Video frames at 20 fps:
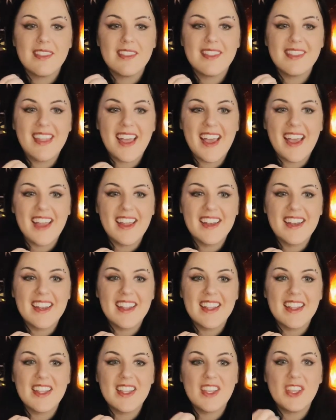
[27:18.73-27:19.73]
that
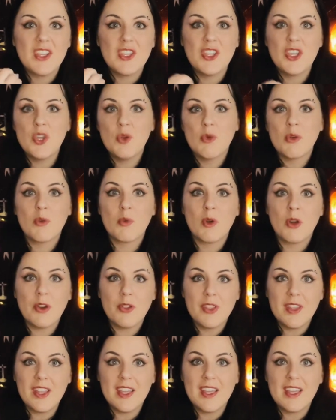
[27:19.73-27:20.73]
you are
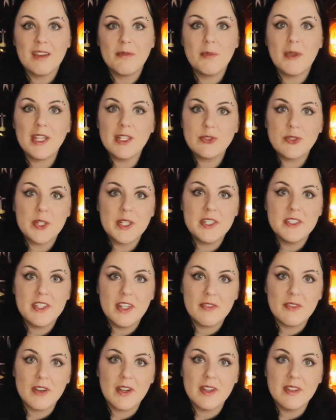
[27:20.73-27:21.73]
worthy of being treated
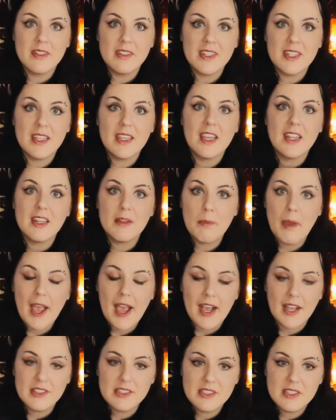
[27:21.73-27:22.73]
differently in the
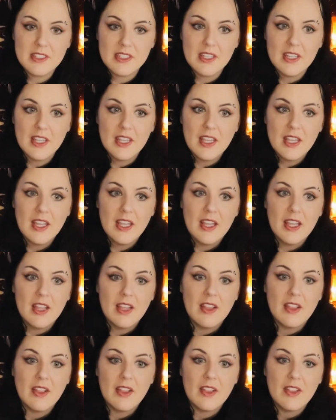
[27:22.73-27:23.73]
past,
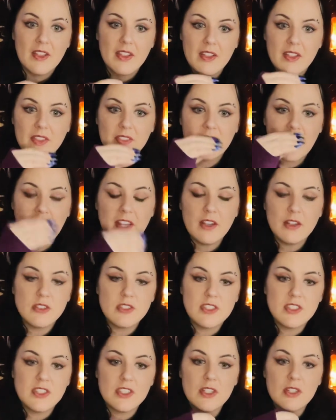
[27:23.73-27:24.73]
then you're
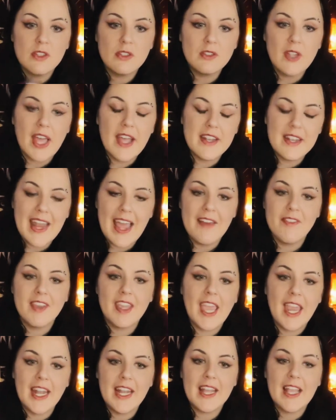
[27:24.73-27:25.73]
still
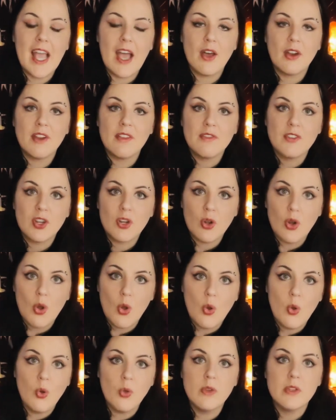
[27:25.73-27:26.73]
navigating out of your
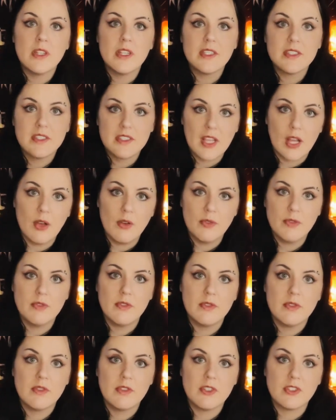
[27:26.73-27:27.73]
old self.
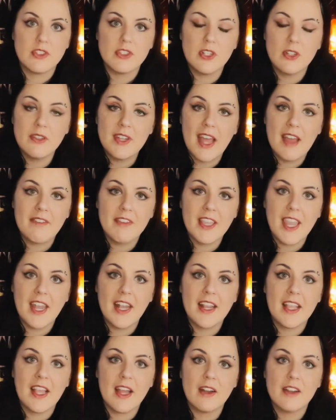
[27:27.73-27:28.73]
You're still
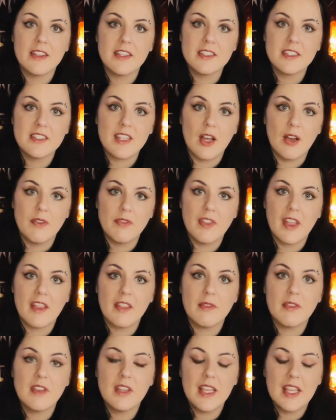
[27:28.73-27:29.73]
navigating out of the self that
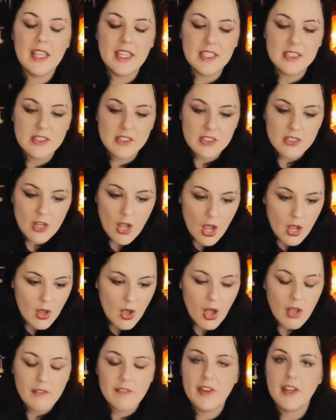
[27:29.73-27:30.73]
is not
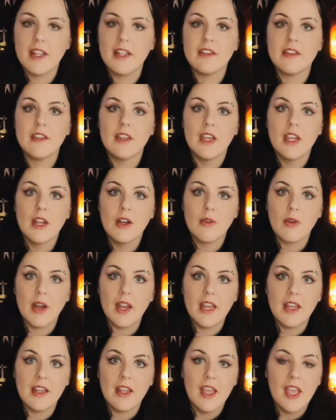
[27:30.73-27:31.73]
confident,
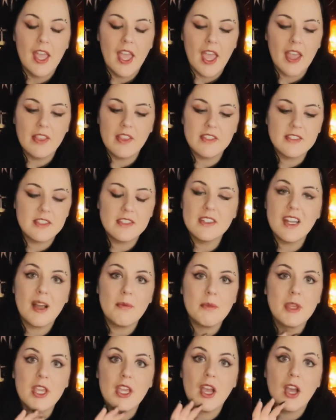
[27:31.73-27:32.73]
right? And this is
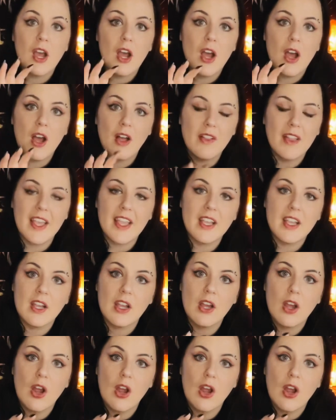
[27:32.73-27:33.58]
not me like